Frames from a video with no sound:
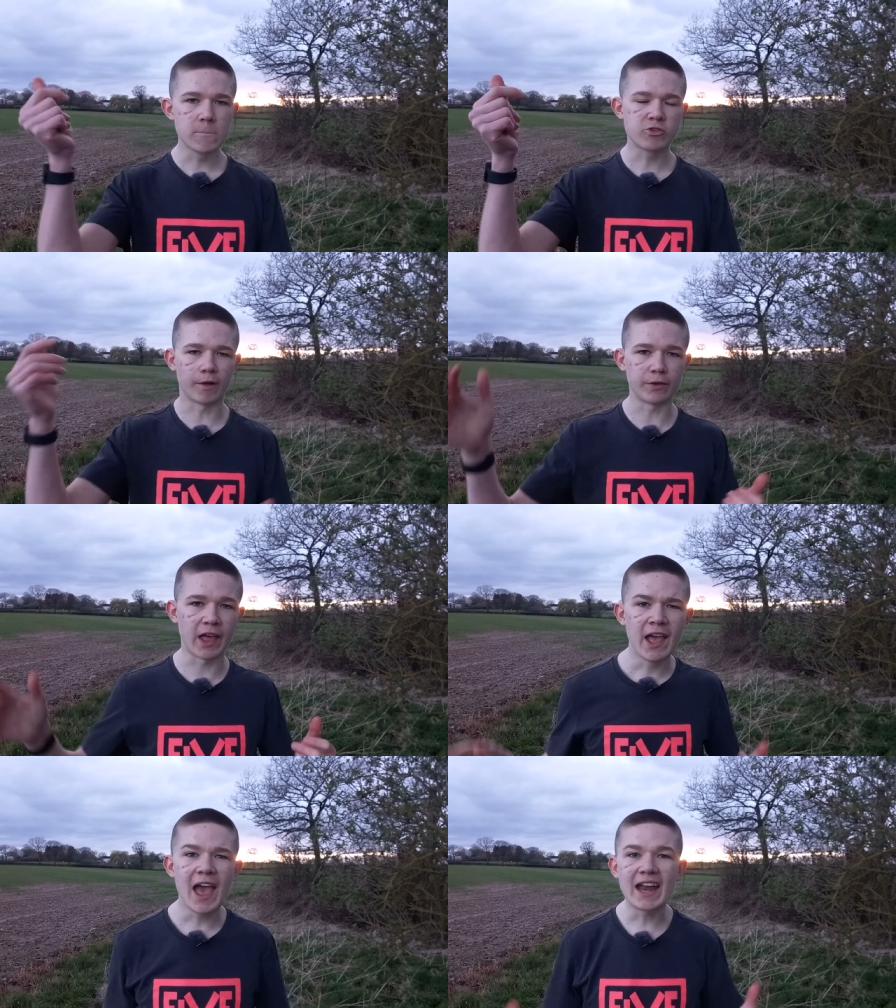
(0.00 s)
travel
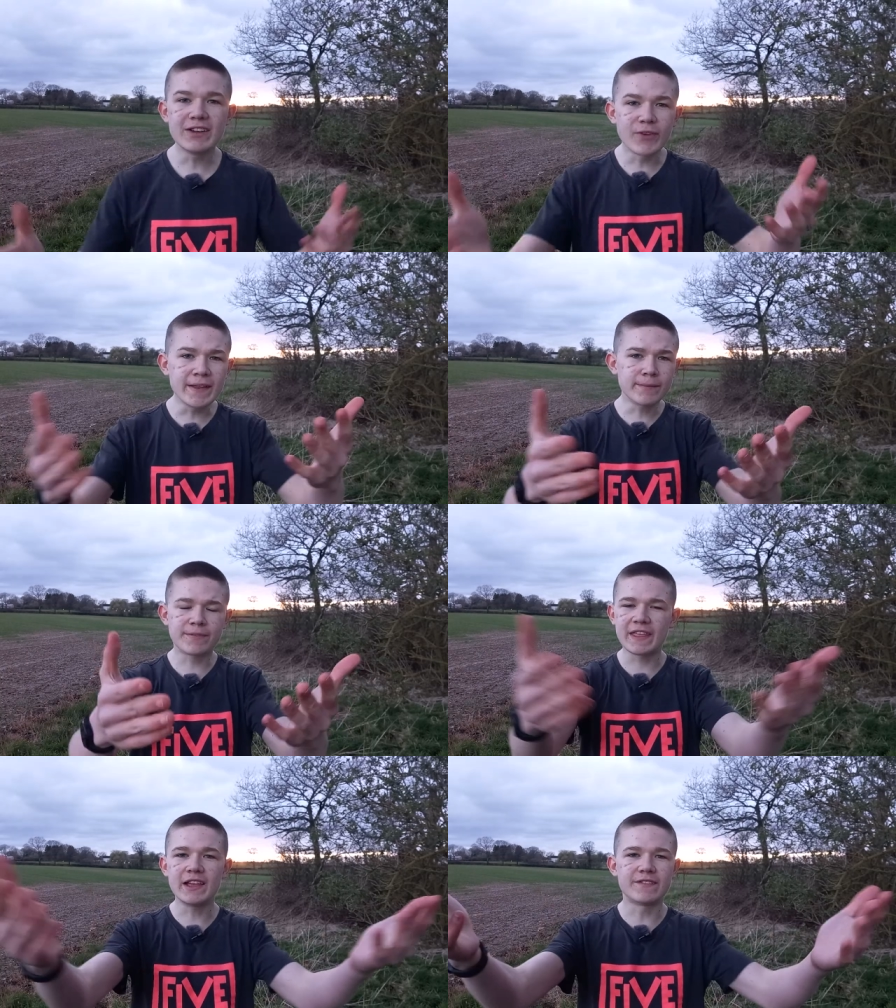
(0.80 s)
there. Any random
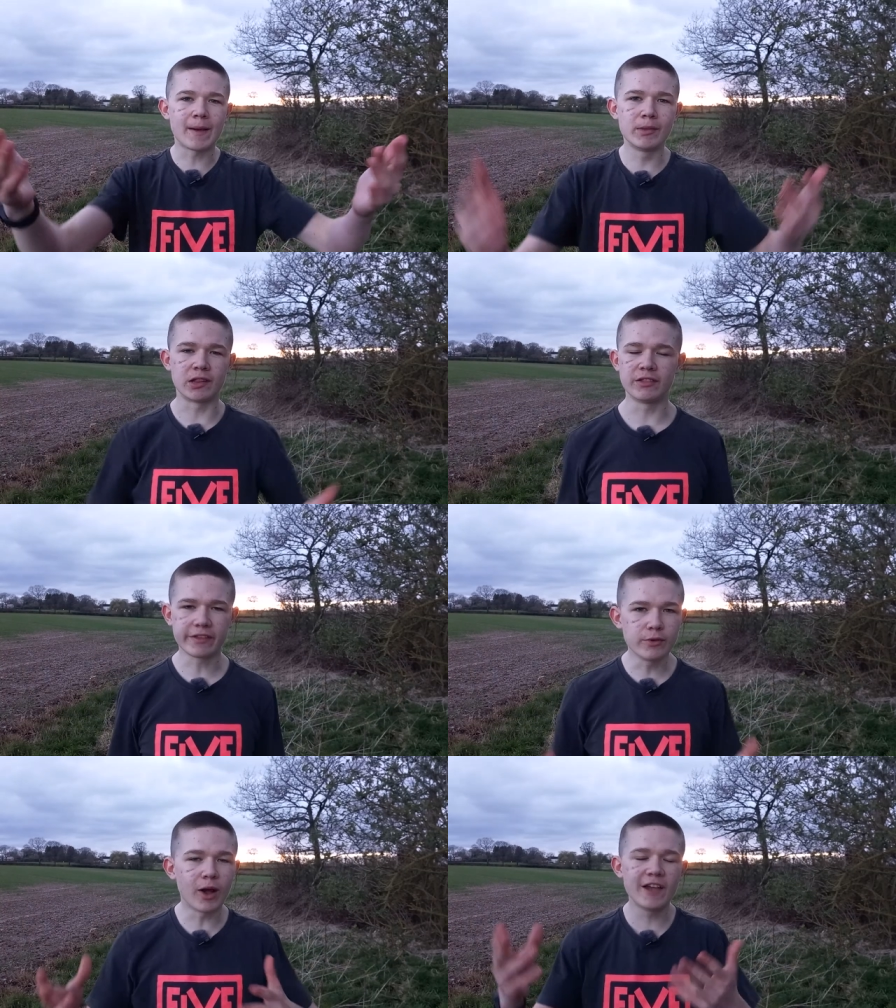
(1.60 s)
thing of Amazon, the
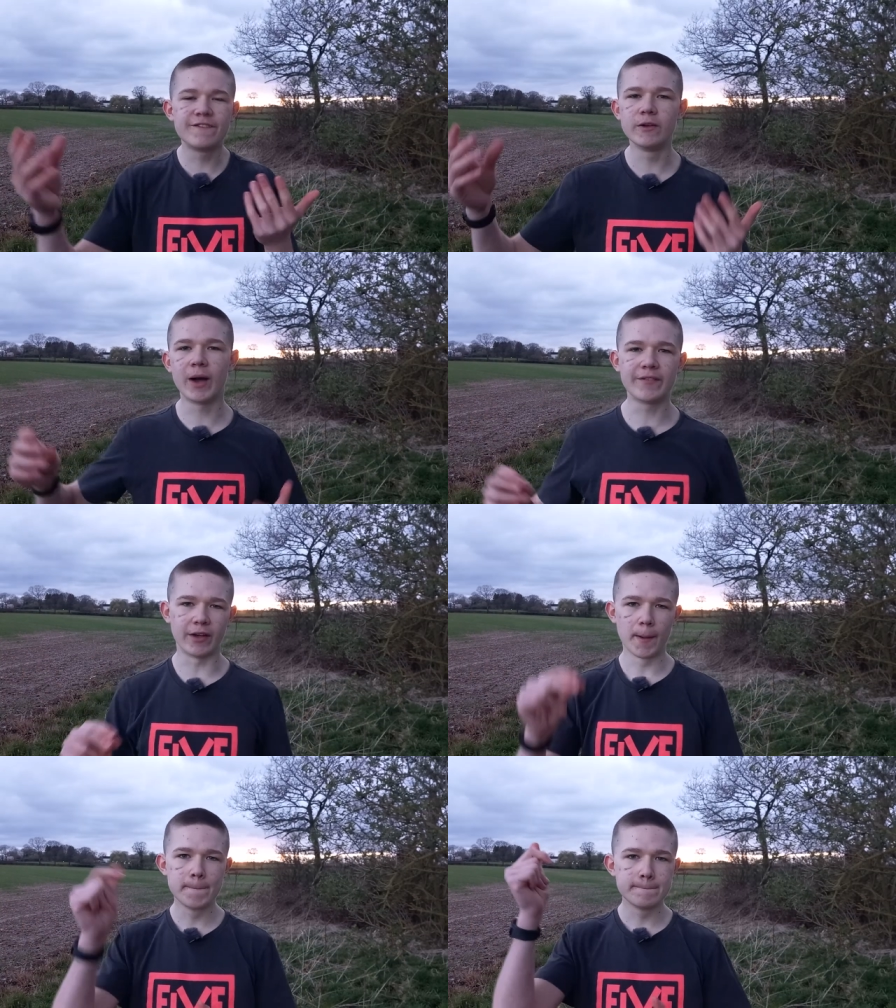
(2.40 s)
new iPhone,
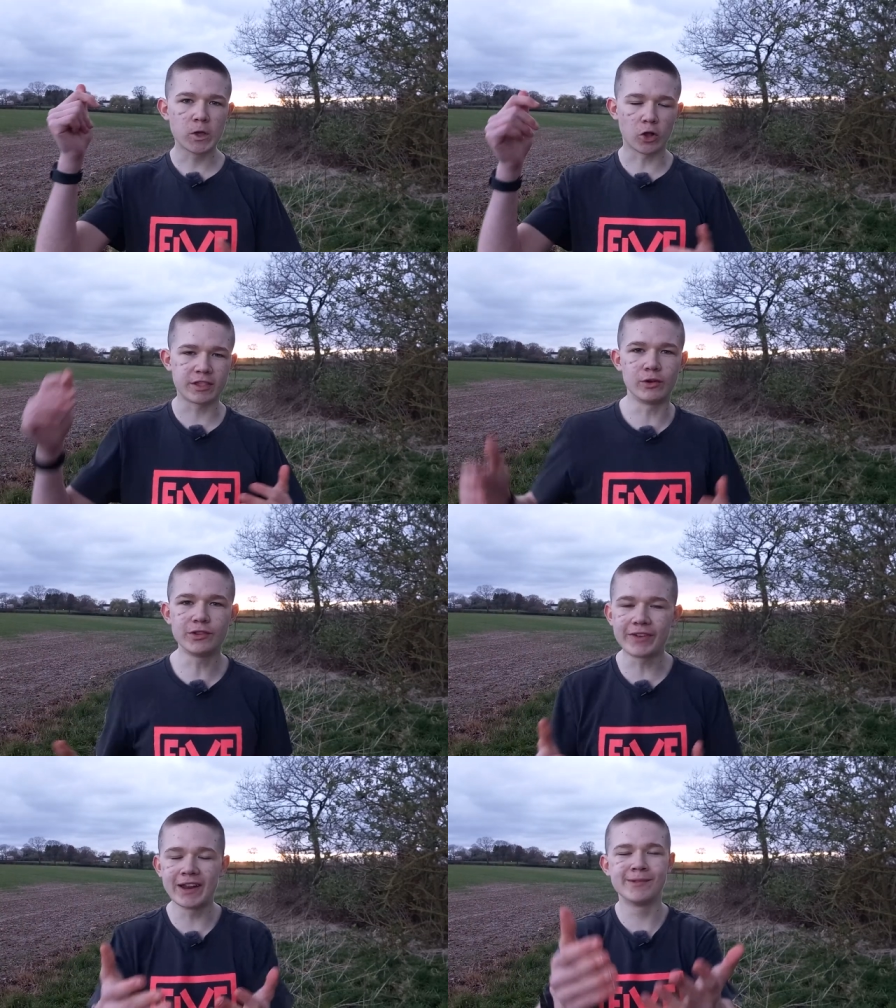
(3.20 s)
whatever, got it. All
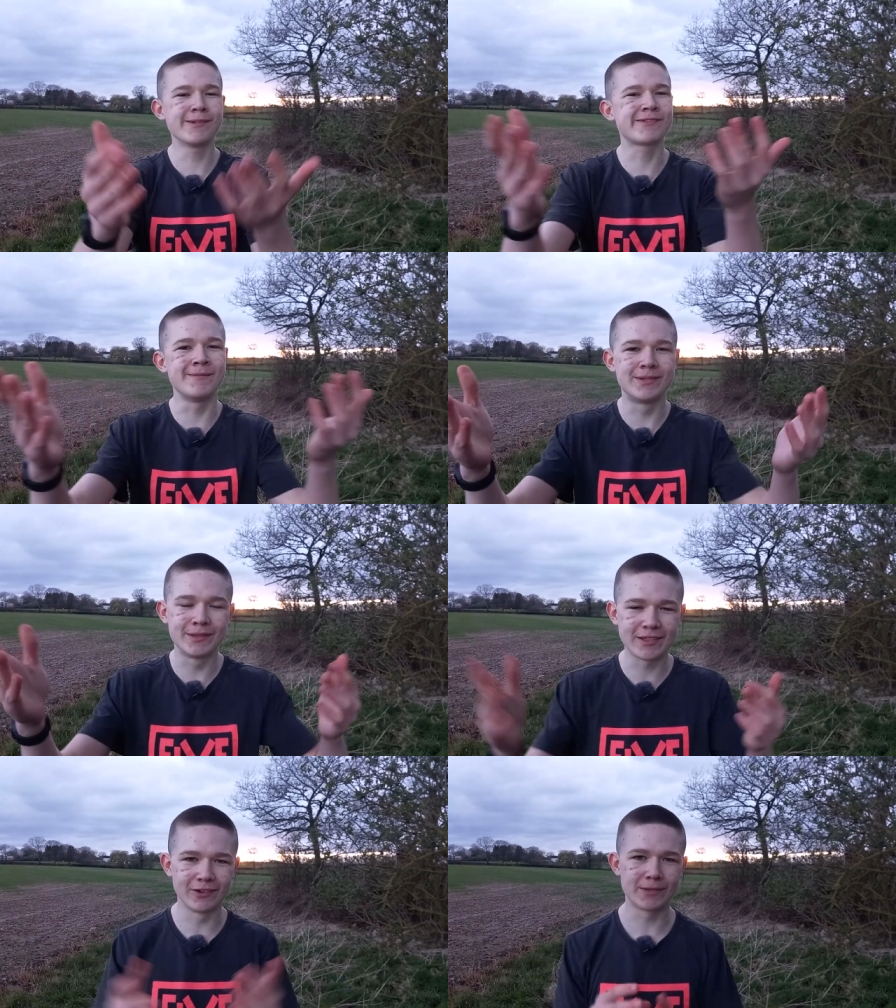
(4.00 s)
the random
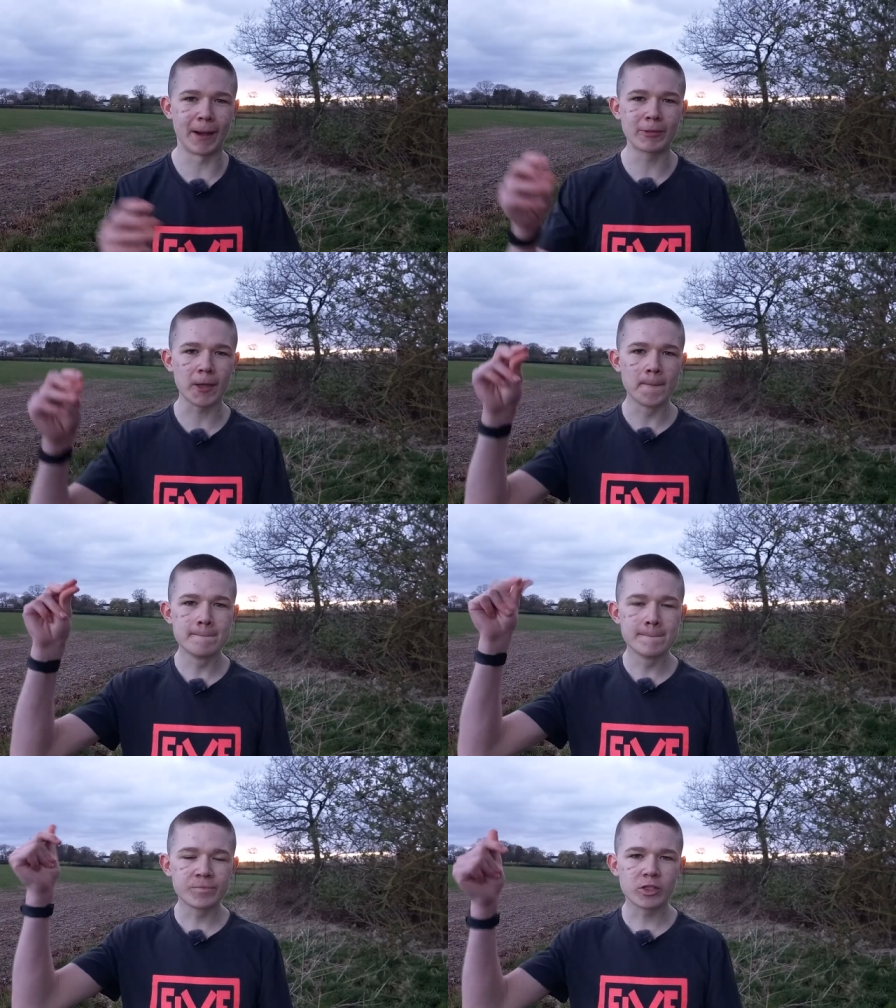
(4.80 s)
subscriptions I talked about,
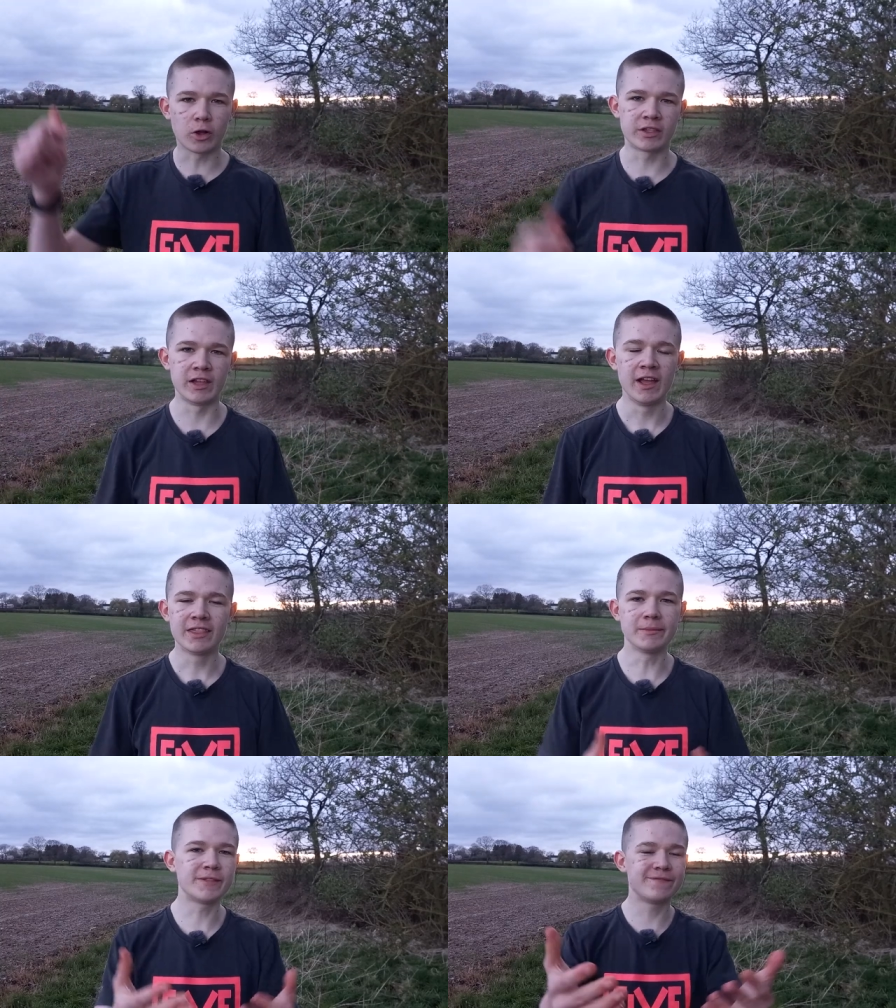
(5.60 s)
got it.
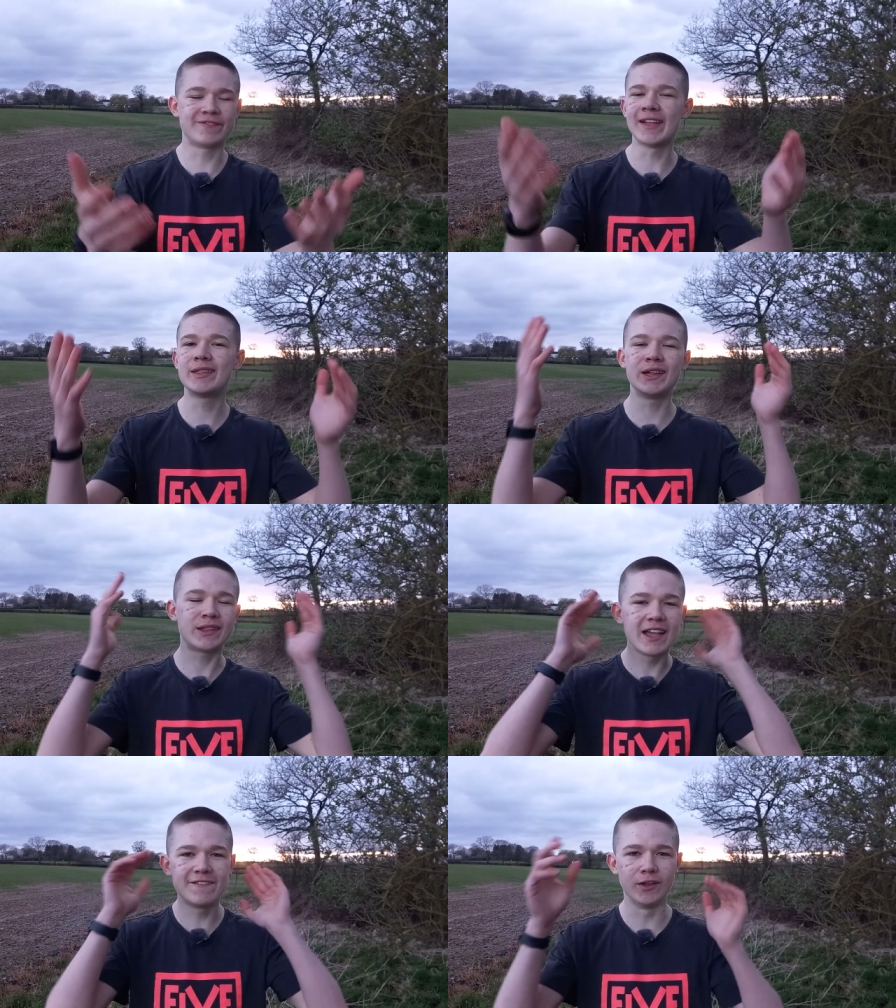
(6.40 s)
The most
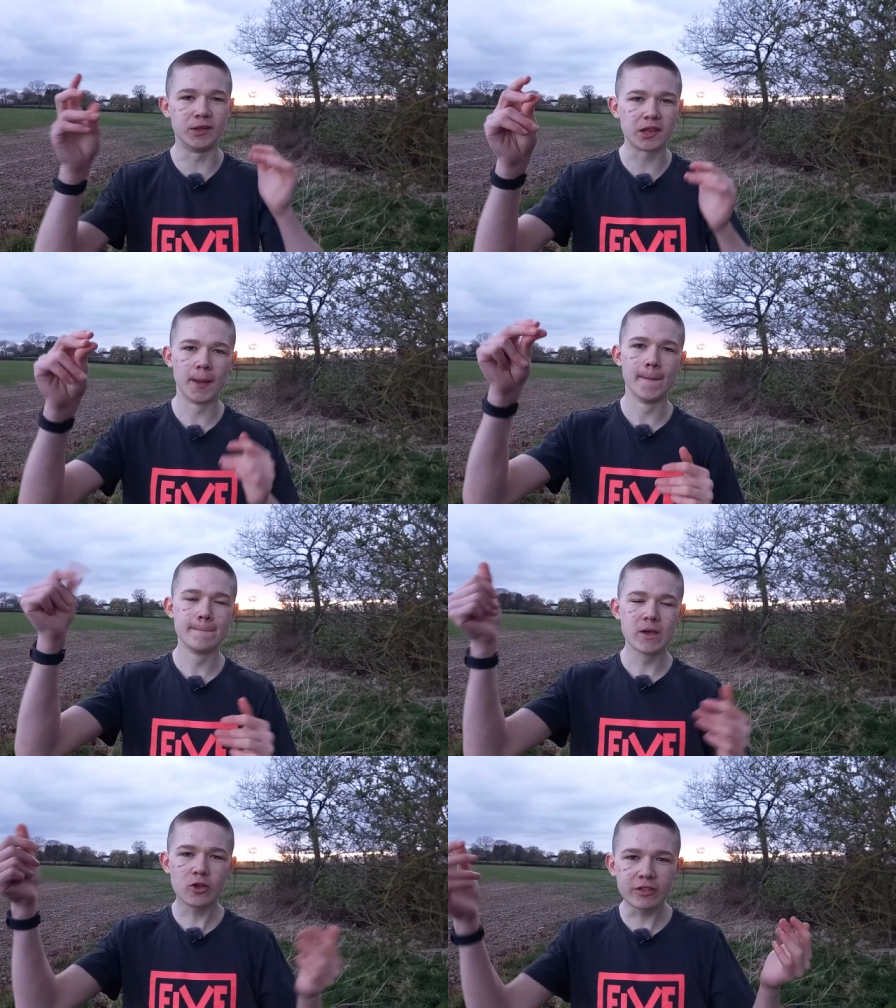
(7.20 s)
fanciest earphones,
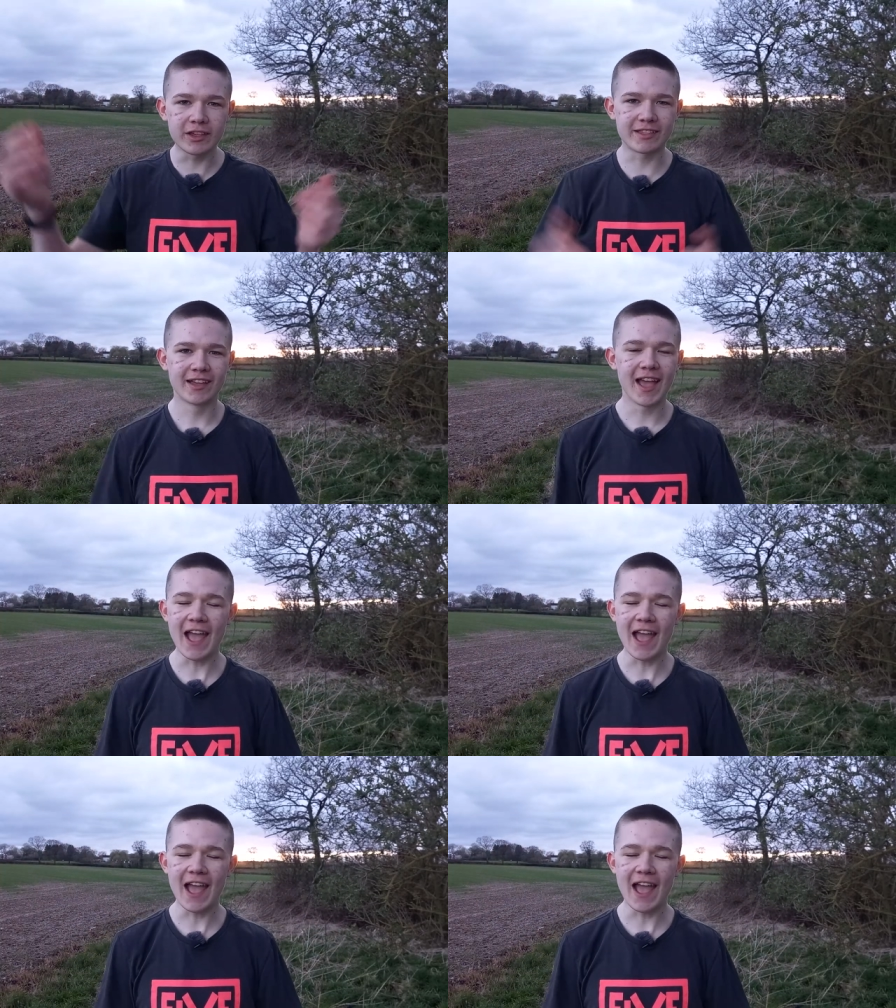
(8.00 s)
got it.